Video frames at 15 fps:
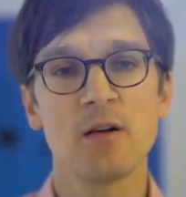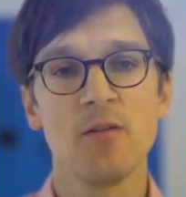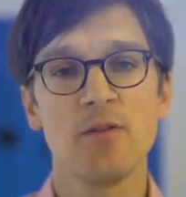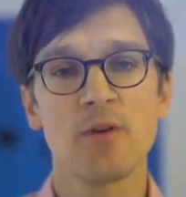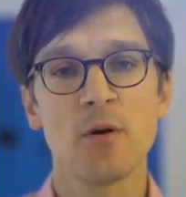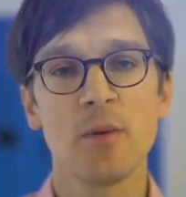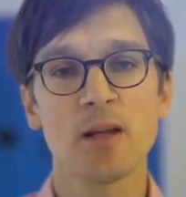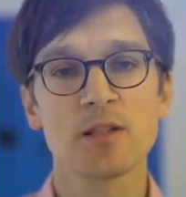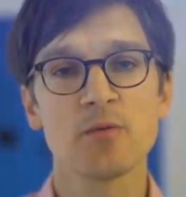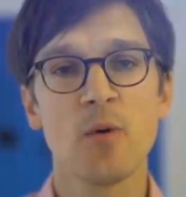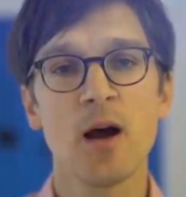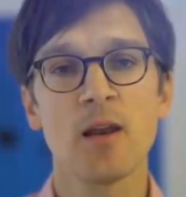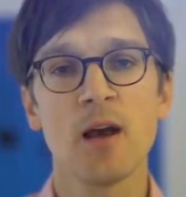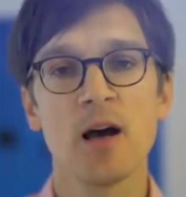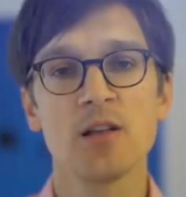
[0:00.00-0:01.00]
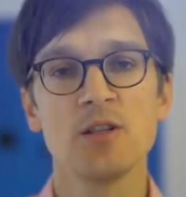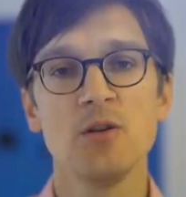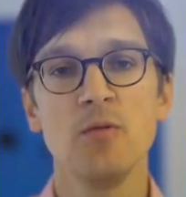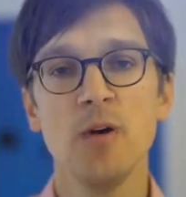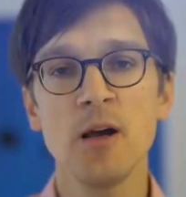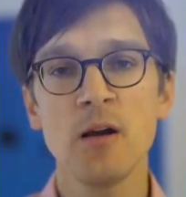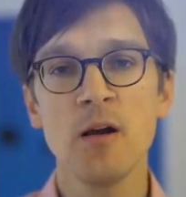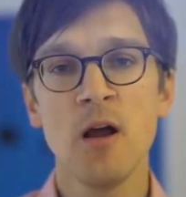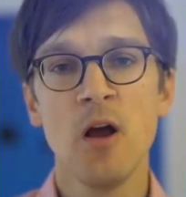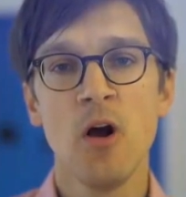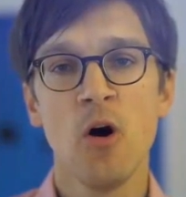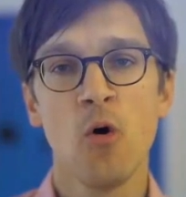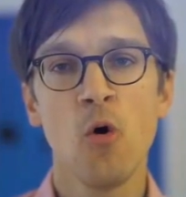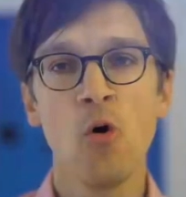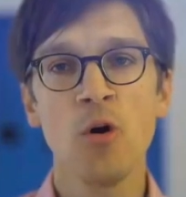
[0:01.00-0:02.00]
from S one as you were,
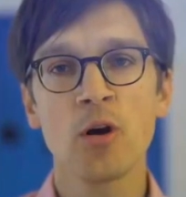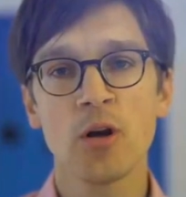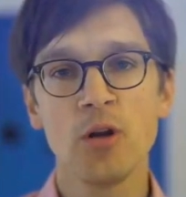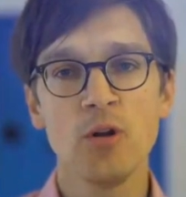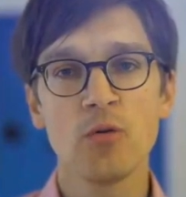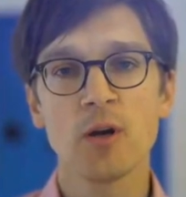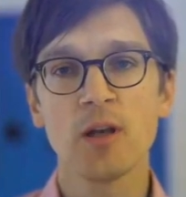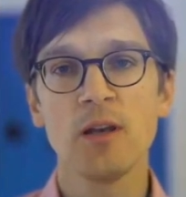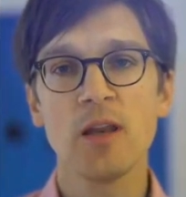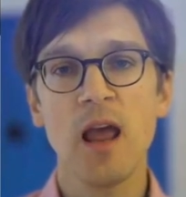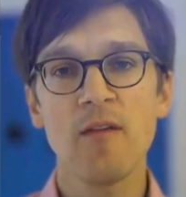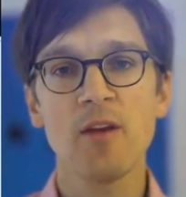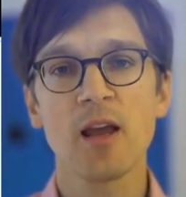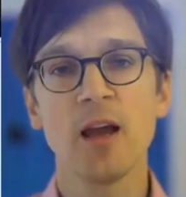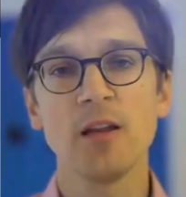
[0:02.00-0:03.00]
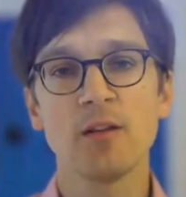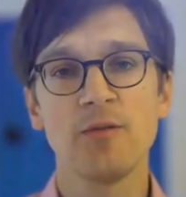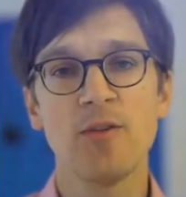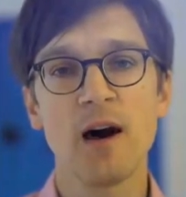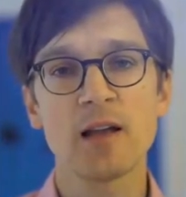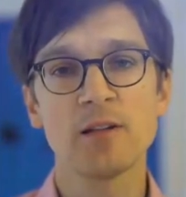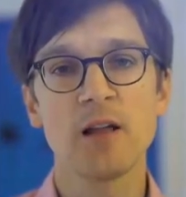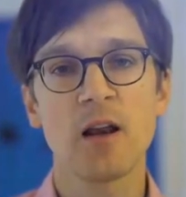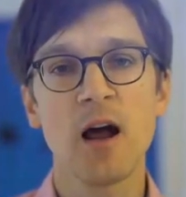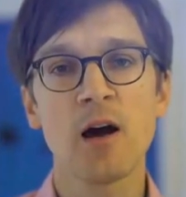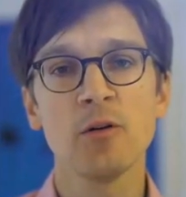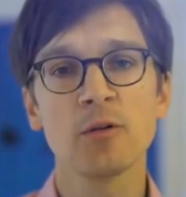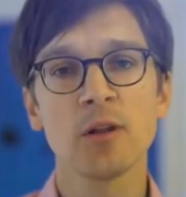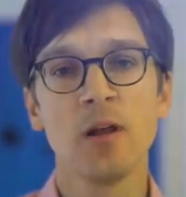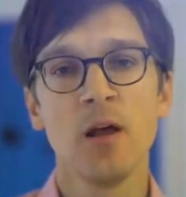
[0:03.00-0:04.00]
or you can navigate farther
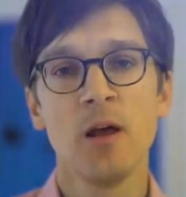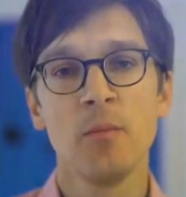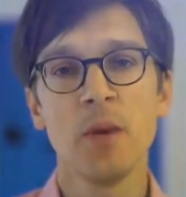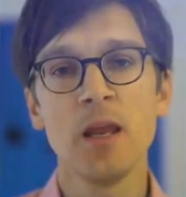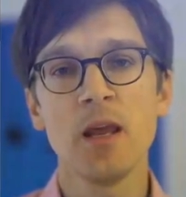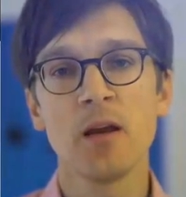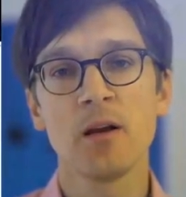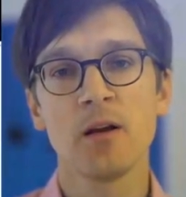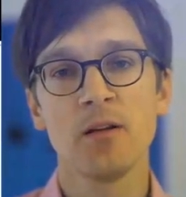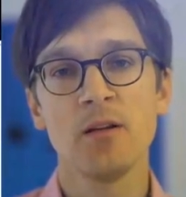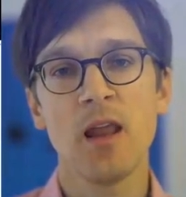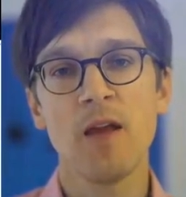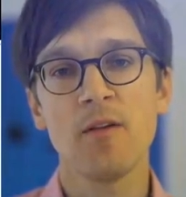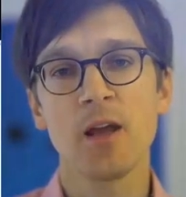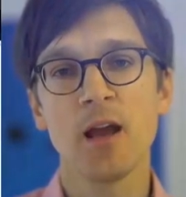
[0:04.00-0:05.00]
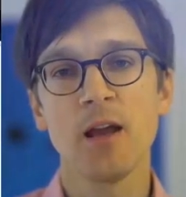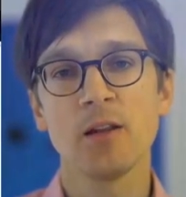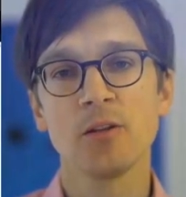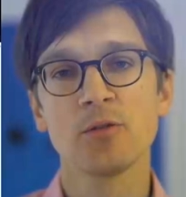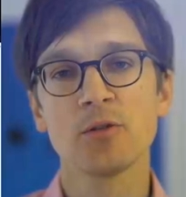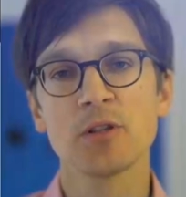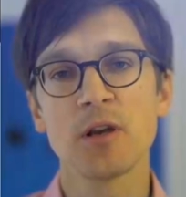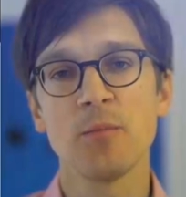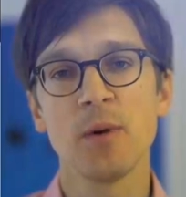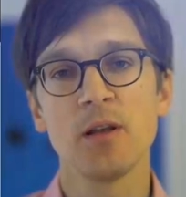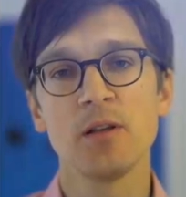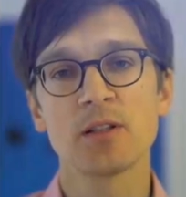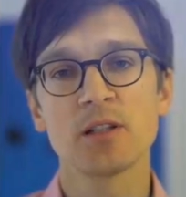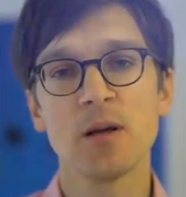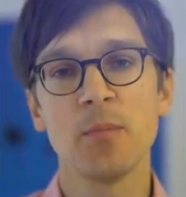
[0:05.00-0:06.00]
out, meaning navigate to
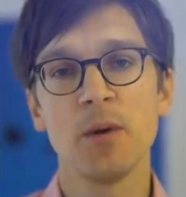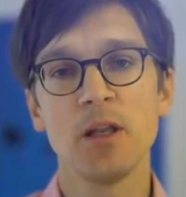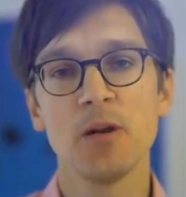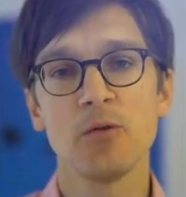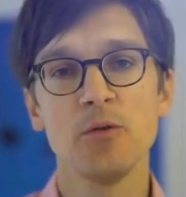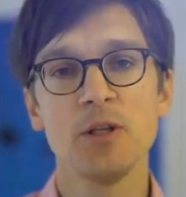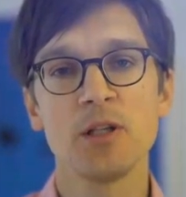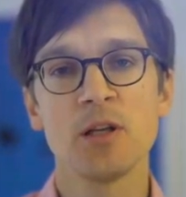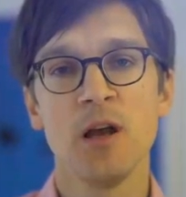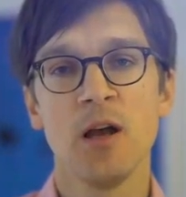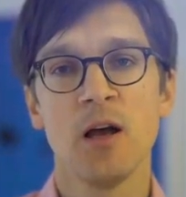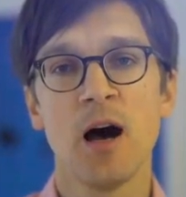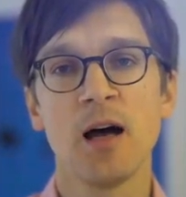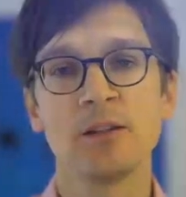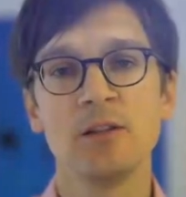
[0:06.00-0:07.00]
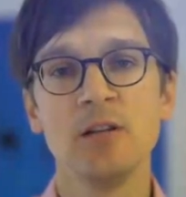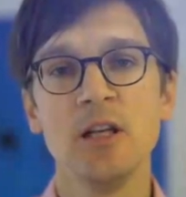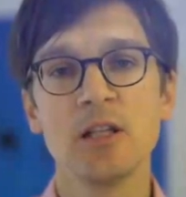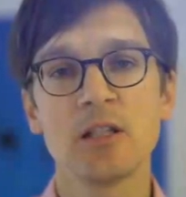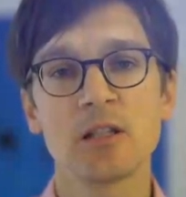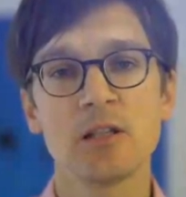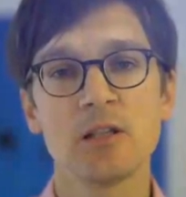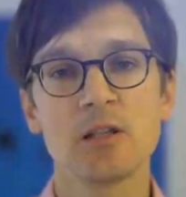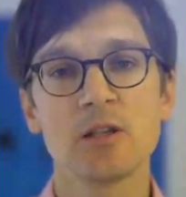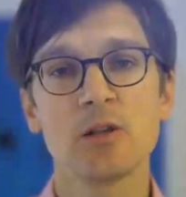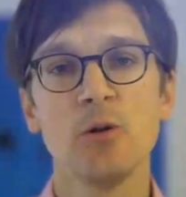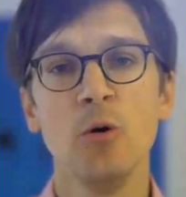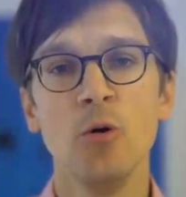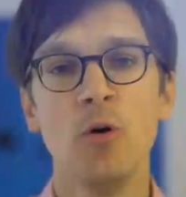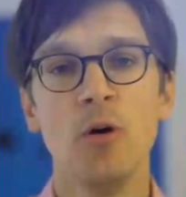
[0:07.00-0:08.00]
someone somebody who is at distance
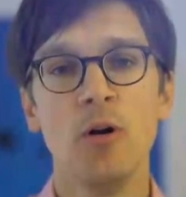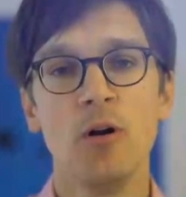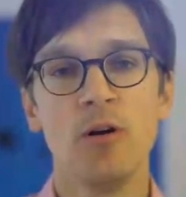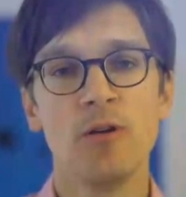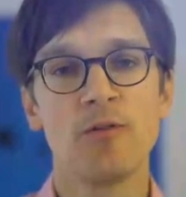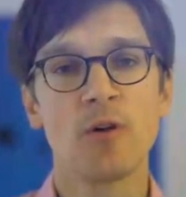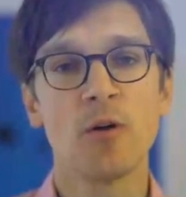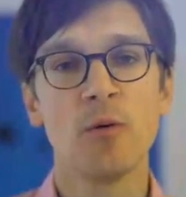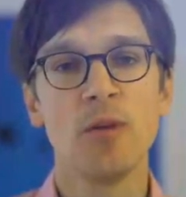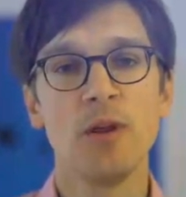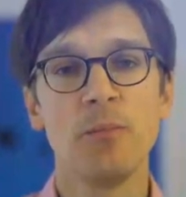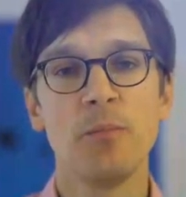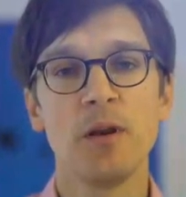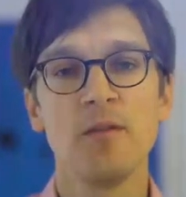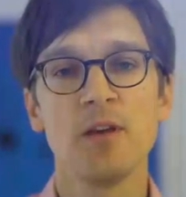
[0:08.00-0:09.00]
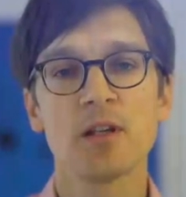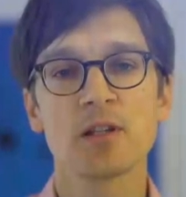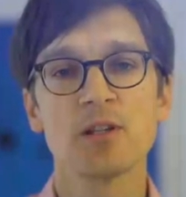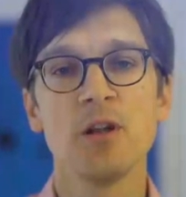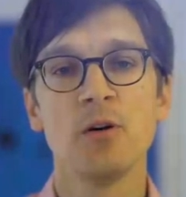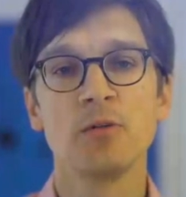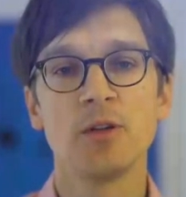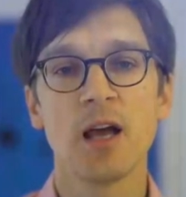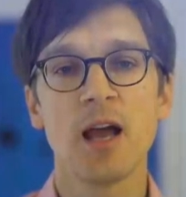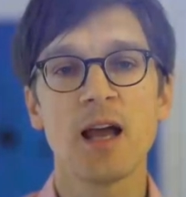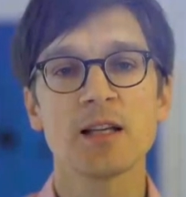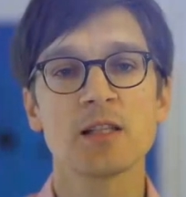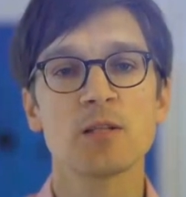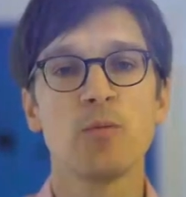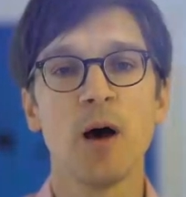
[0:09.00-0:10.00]
two from the previous node
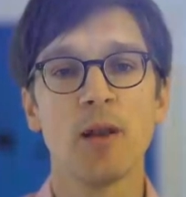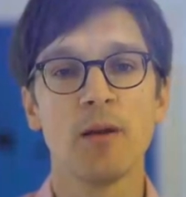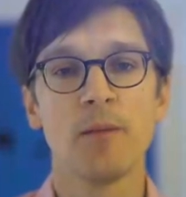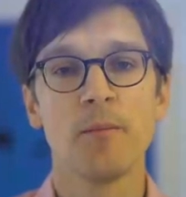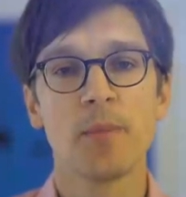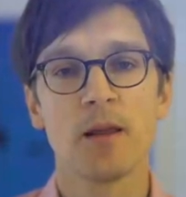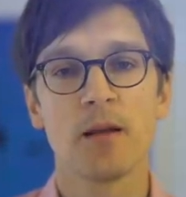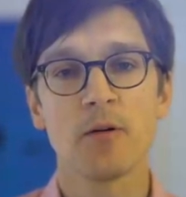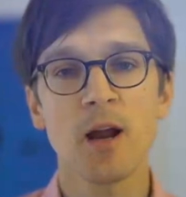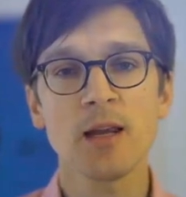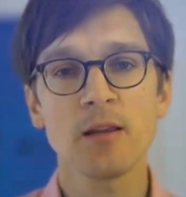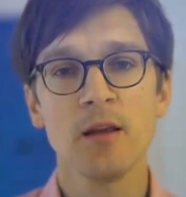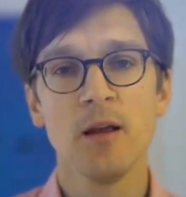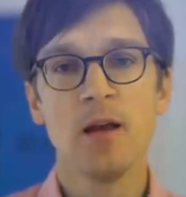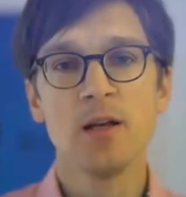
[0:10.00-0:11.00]
S one, right?